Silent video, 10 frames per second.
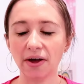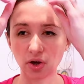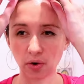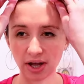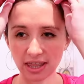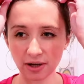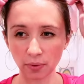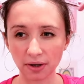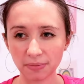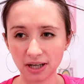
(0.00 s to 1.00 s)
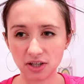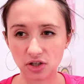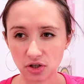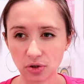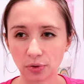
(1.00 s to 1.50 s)
So I think what I'm gonna
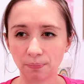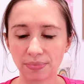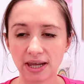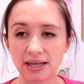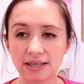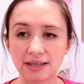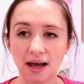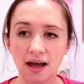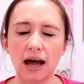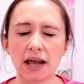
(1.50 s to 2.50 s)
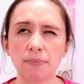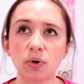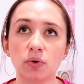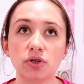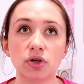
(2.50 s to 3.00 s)
do is I am
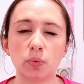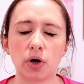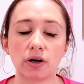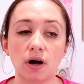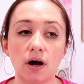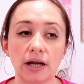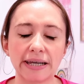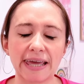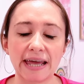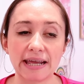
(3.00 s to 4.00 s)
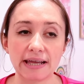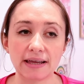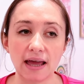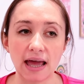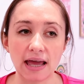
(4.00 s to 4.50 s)
going to work on
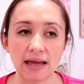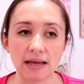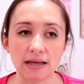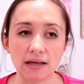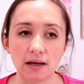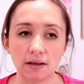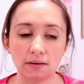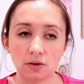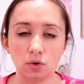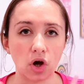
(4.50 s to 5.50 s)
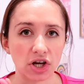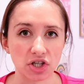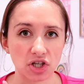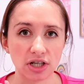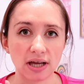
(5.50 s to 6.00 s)
getting a
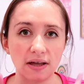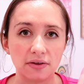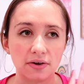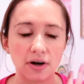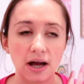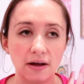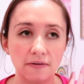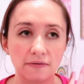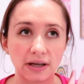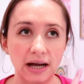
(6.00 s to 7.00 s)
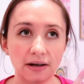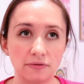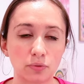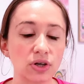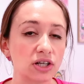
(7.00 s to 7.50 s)
launch together of kind
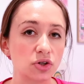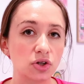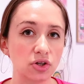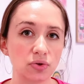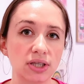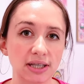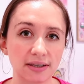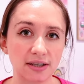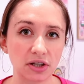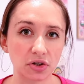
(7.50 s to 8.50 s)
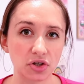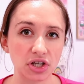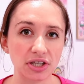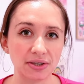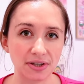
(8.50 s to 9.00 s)
of reintroducing sticker
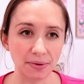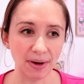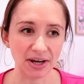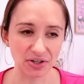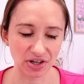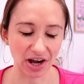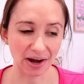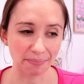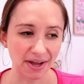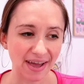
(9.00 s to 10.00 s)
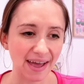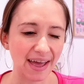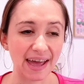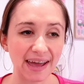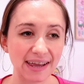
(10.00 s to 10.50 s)
sheets to my shop
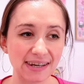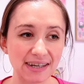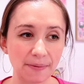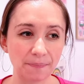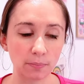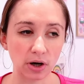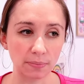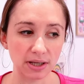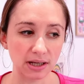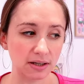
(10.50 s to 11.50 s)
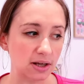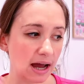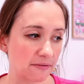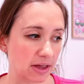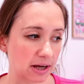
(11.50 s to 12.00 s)
and I'm probably gonna
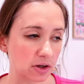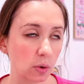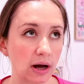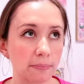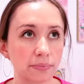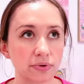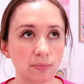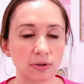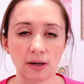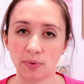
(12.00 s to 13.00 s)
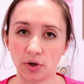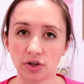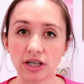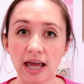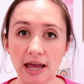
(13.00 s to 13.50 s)
have that go up sometime
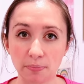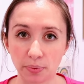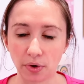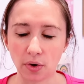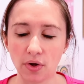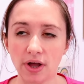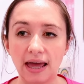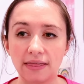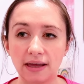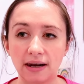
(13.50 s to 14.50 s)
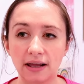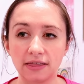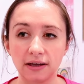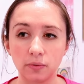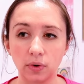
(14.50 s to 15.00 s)
early April and then I
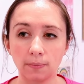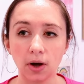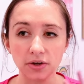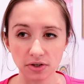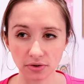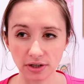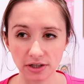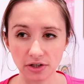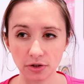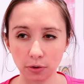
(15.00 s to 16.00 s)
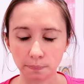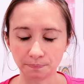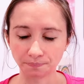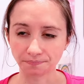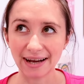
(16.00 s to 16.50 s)
think what I'm also gonna do
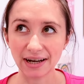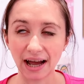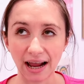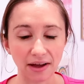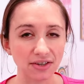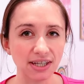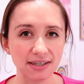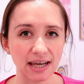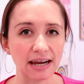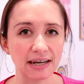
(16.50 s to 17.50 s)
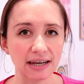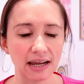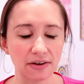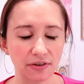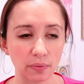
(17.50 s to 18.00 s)
I, I haven't decided
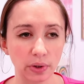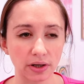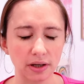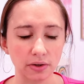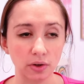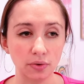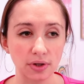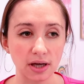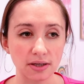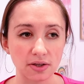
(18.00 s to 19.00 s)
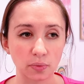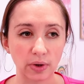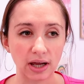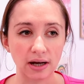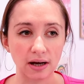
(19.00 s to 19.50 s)
yet if I want to include this
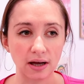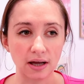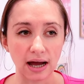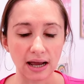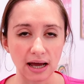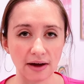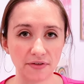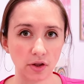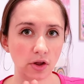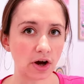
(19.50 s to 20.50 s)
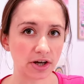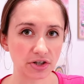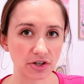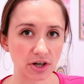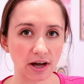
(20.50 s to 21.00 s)
when I have the
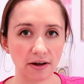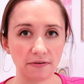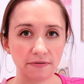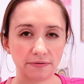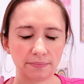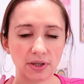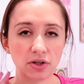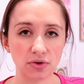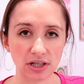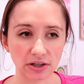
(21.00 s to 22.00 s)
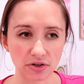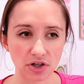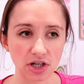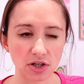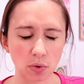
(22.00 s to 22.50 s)
launch of the new sticker
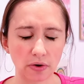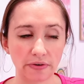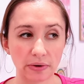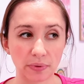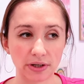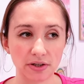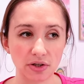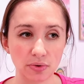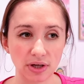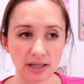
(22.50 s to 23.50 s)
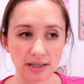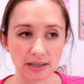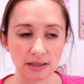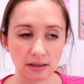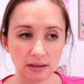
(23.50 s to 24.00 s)
sheets or if I want to do
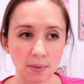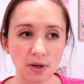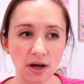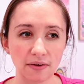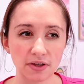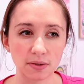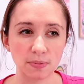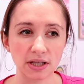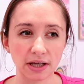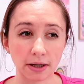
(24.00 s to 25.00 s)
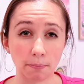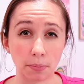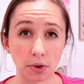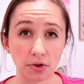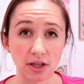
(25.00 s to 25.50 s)
this maybe I'll have this be like a
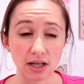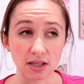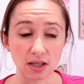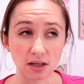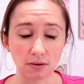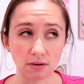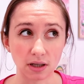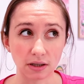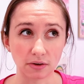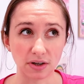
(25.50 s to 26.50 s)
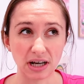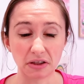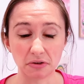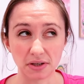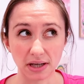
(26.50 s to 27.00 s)
birthday sale thing or
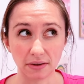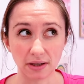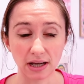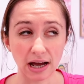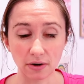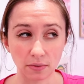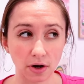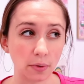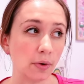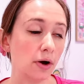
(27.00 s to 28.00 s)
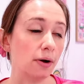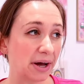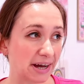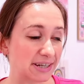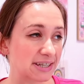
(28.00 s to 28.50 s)
another sale thing I don't know
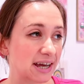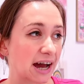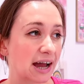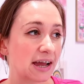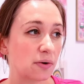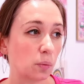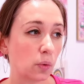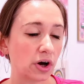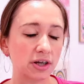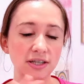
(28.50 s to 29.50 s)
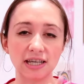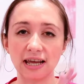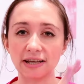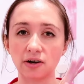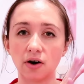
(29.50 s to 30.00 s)
but I want to take